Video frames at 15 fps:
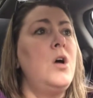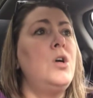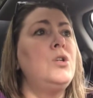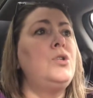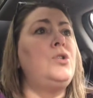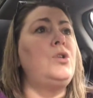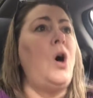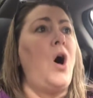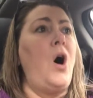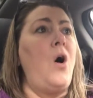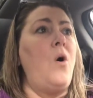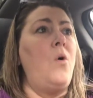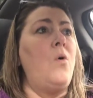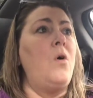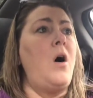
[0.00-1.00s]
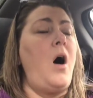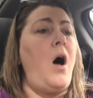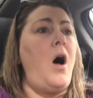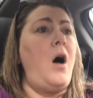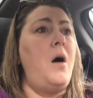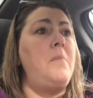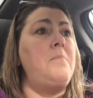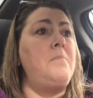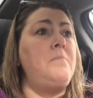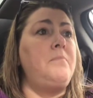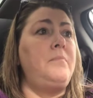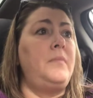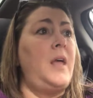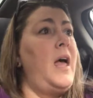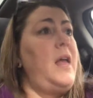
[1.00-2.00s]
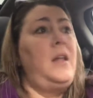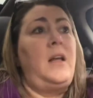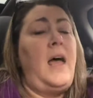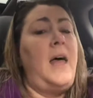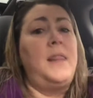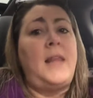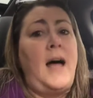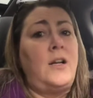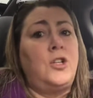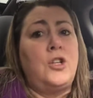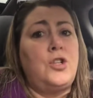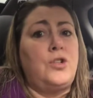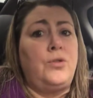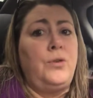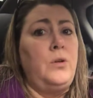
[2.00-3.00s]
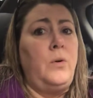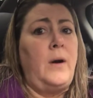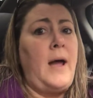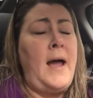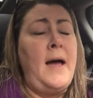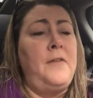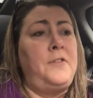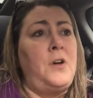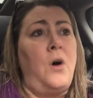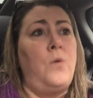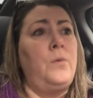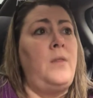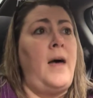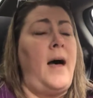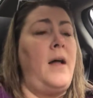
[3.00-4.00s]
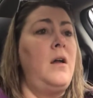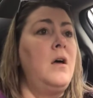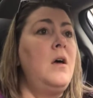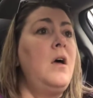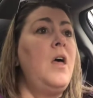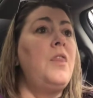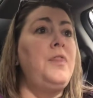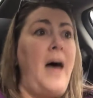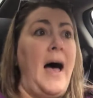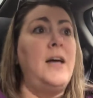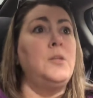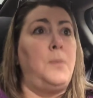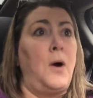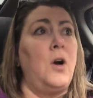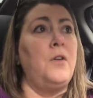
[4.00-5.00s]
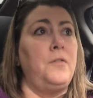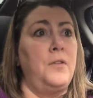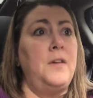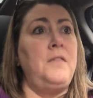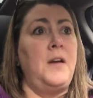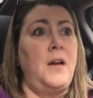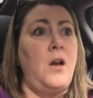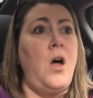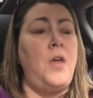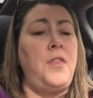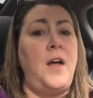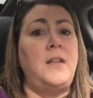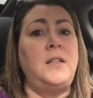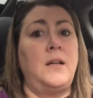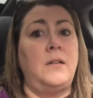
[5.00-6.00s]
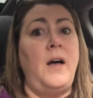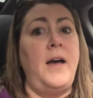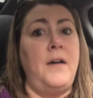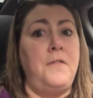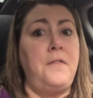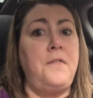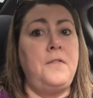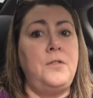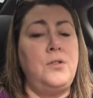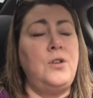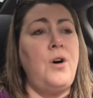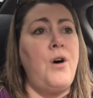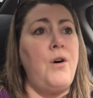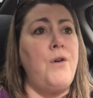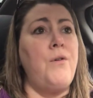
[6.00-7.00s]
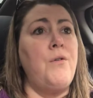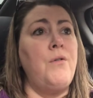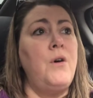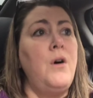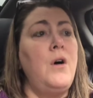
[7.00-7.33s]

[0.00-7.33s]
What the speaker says: So, and that's just true, and I have to own that. That is part of living an authentic life. So,